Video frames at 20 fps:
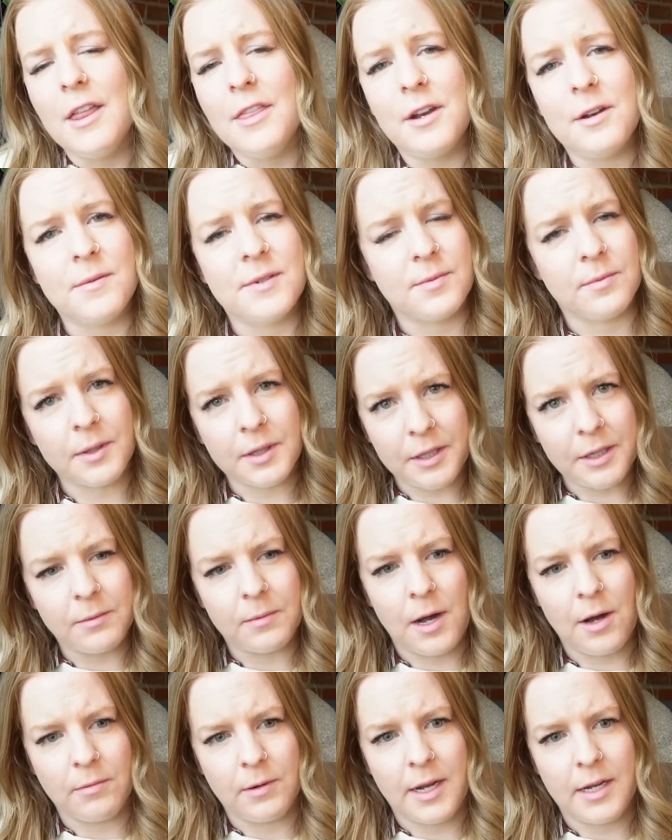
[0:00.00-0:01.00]
thought it was really
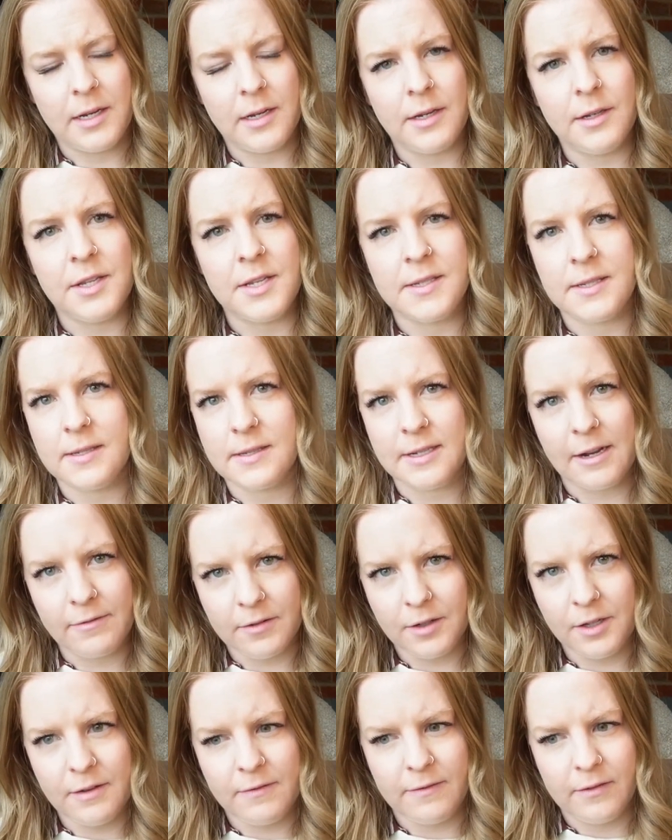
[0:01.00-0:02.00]
well written. This is
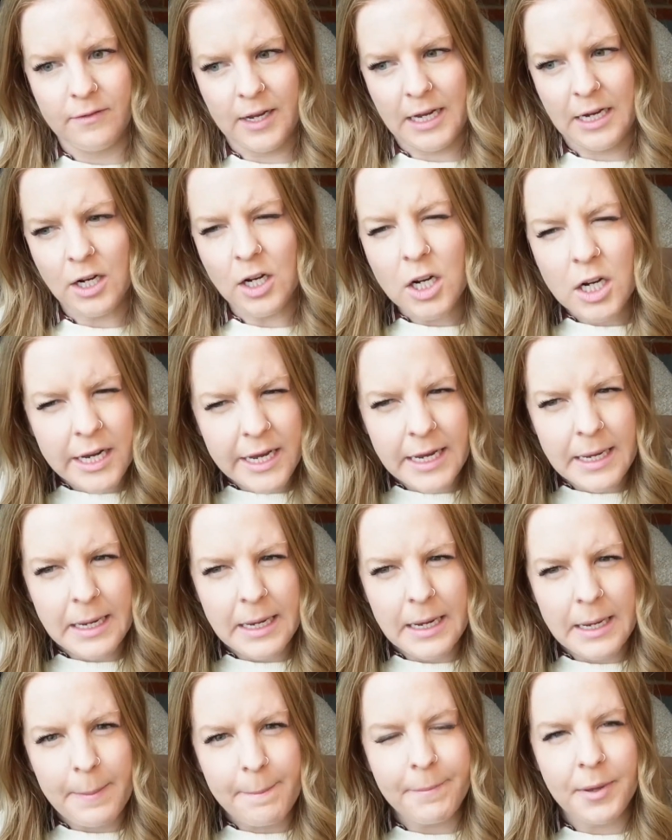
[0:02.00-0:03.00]
definitely very
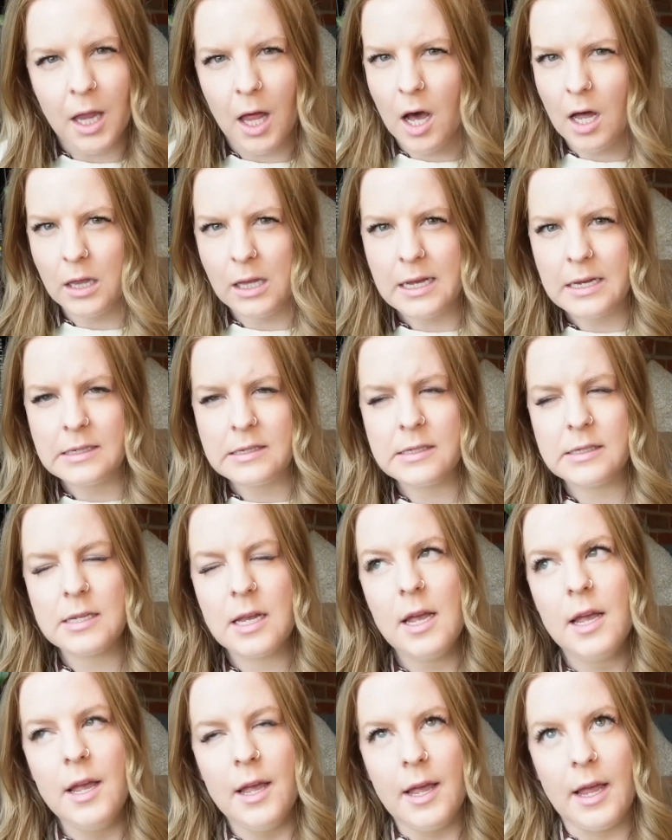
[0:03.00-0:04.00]
plotless
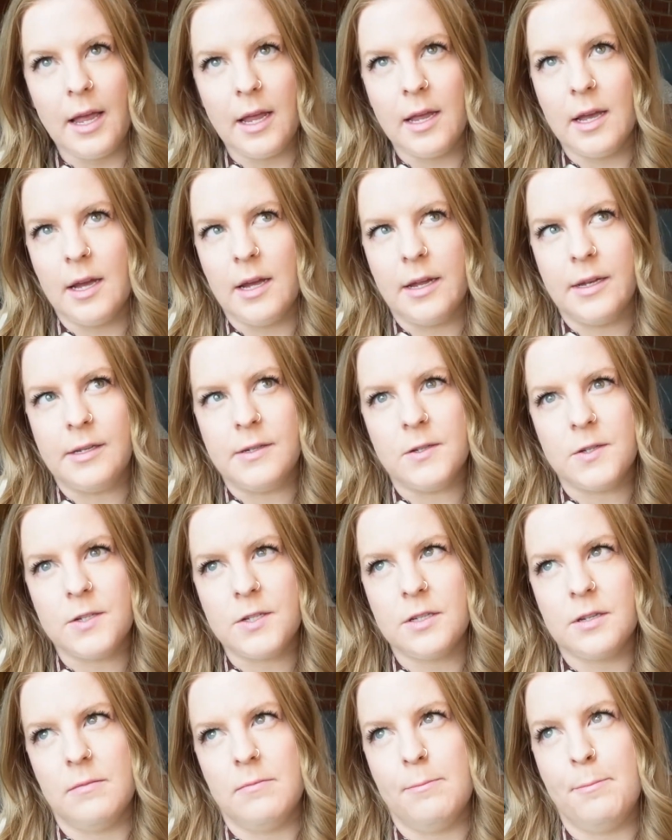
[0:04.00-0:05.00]

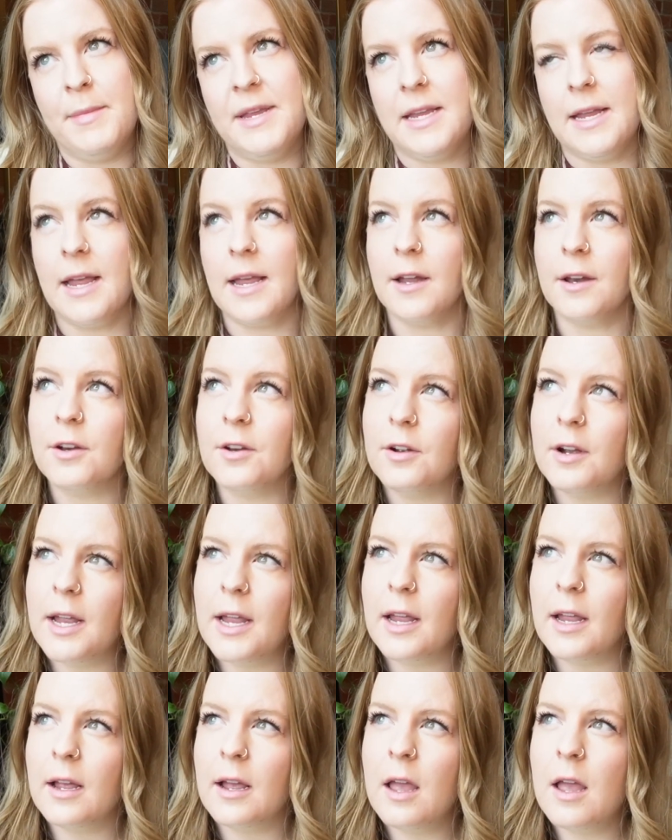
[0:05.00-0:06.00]
and
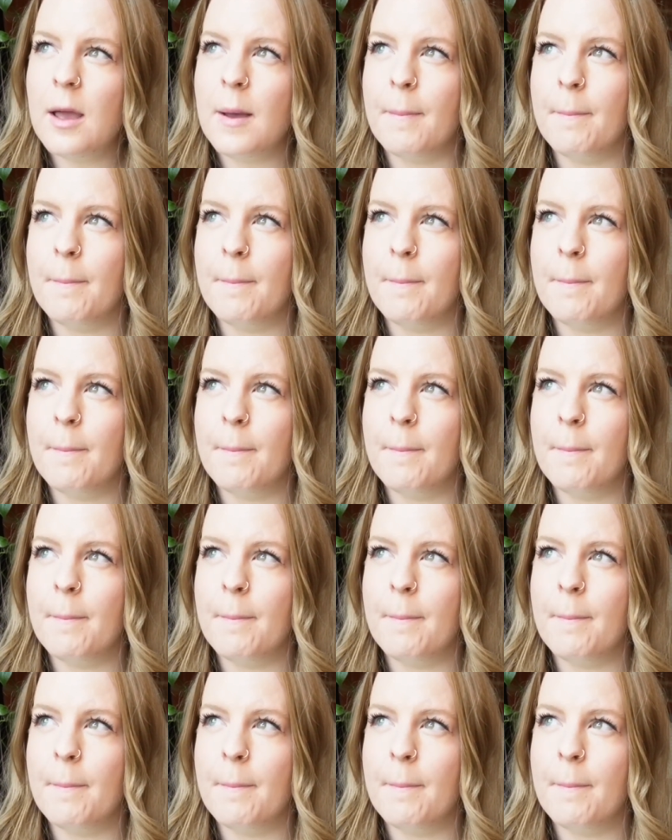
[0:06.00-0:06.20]
meandering,